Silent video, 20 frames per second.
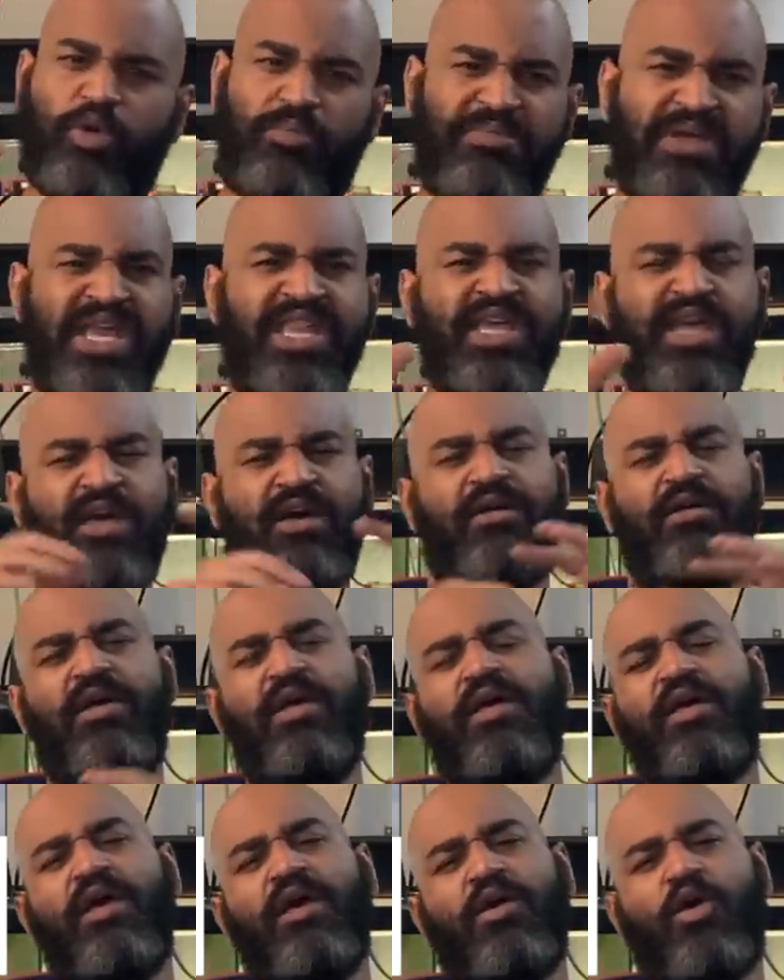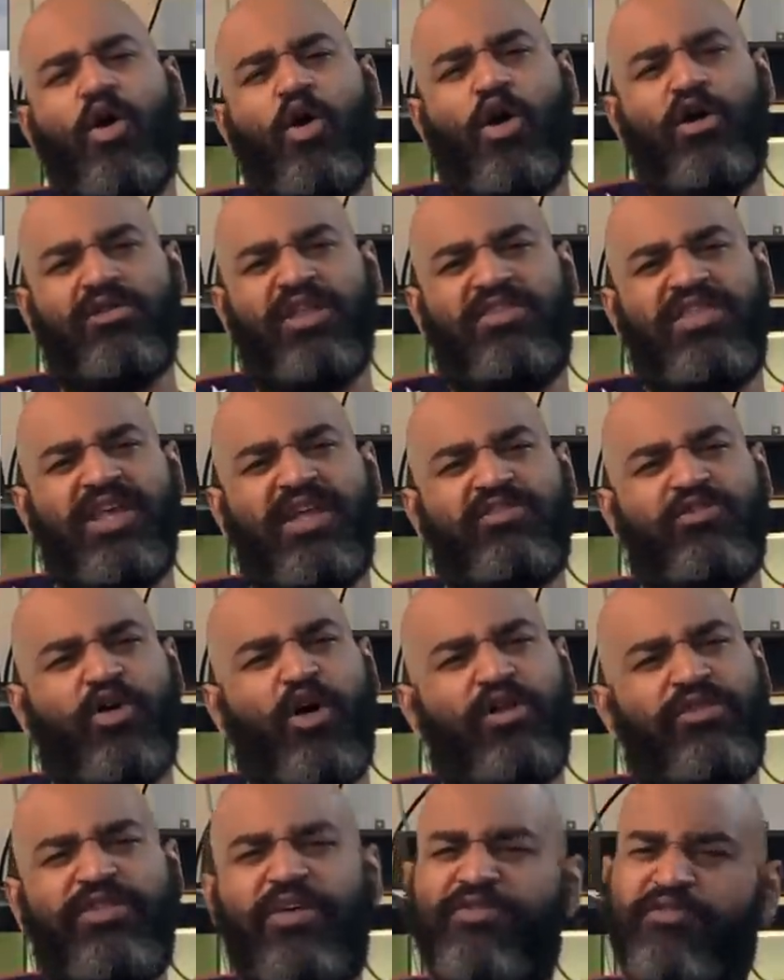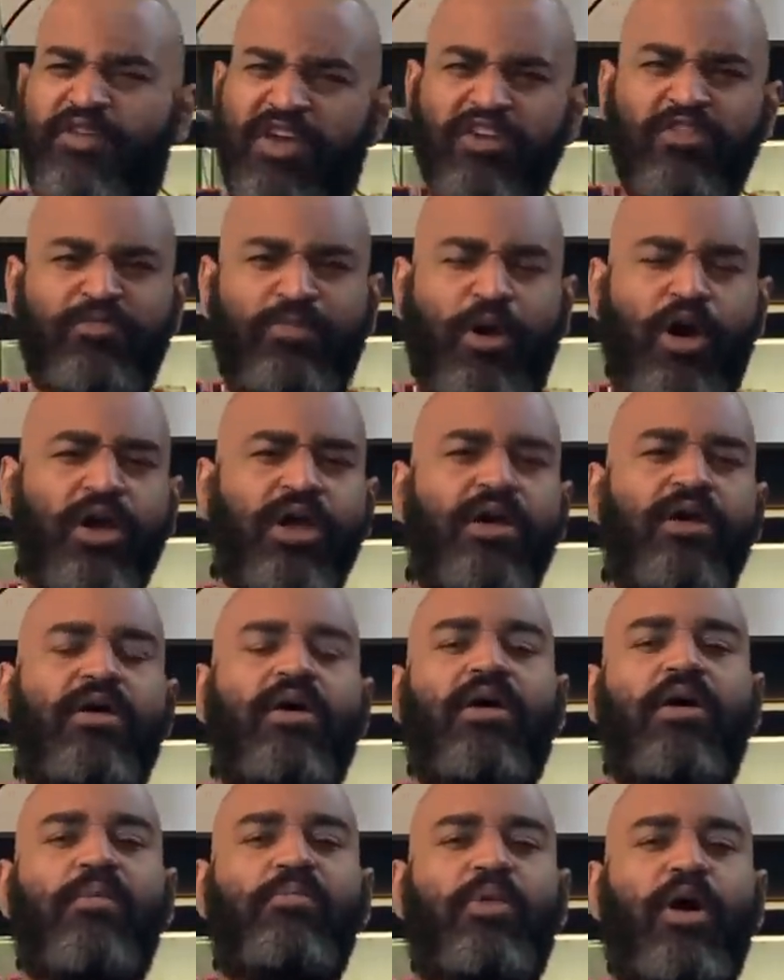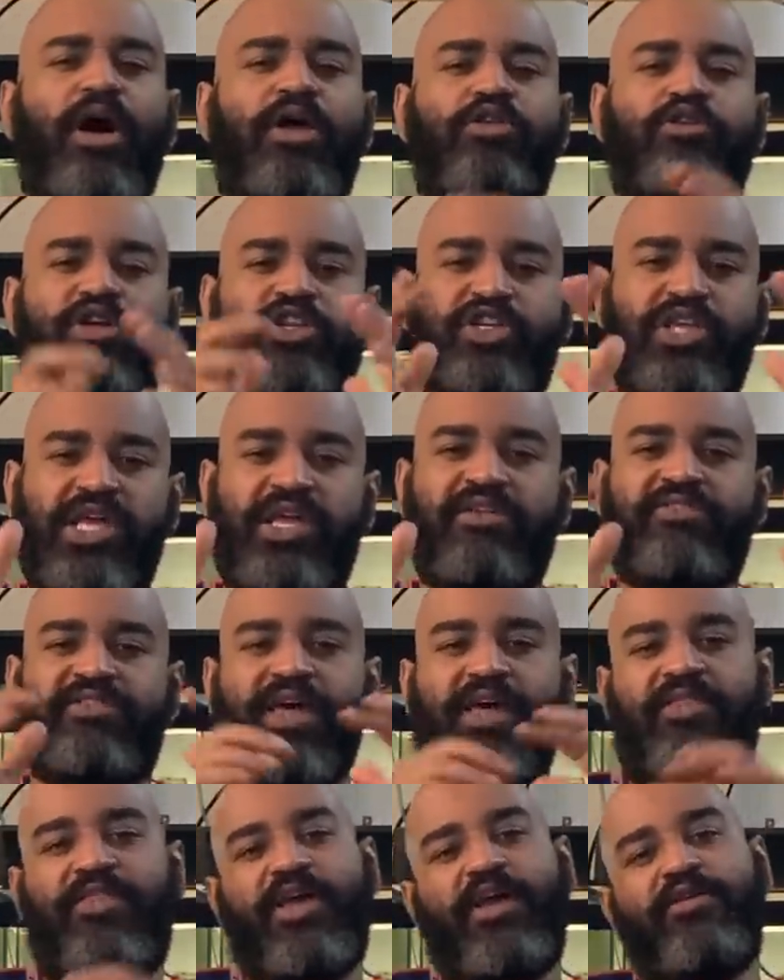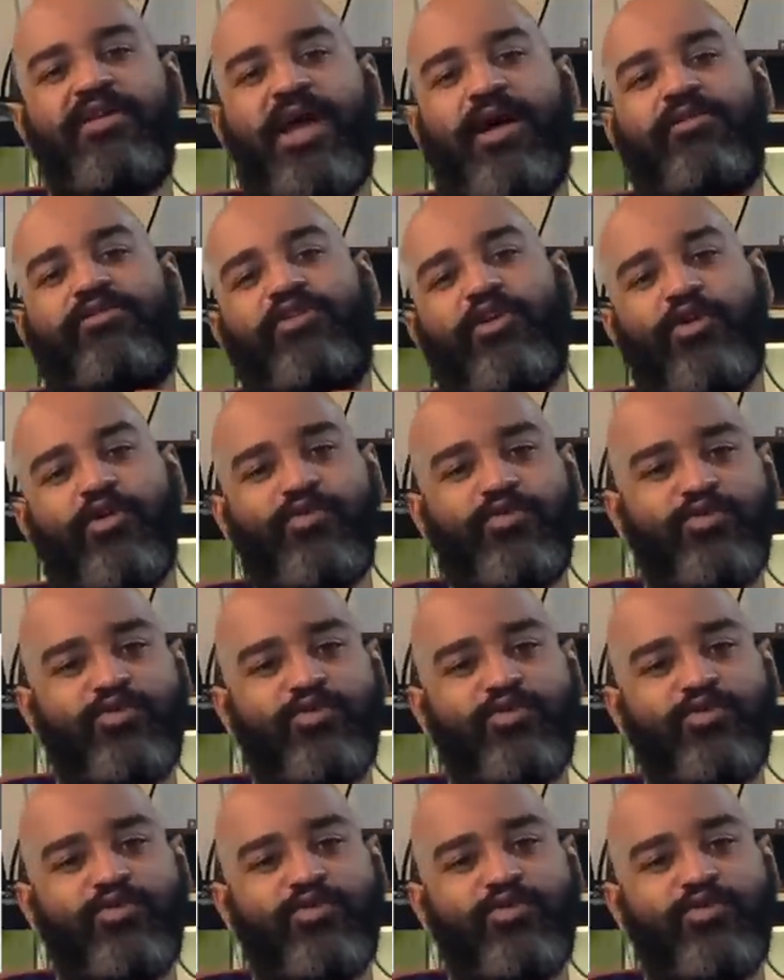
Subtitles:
media called, I think it's called the Facebook, but you can check us out there now too.